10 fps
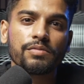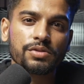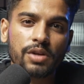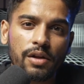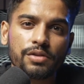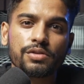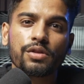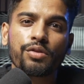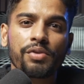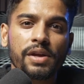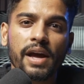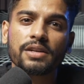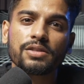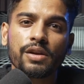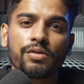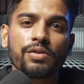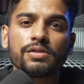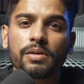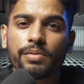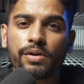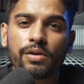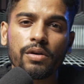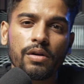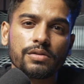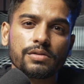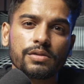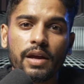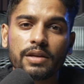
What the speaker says: Results, 3x increase in book calls.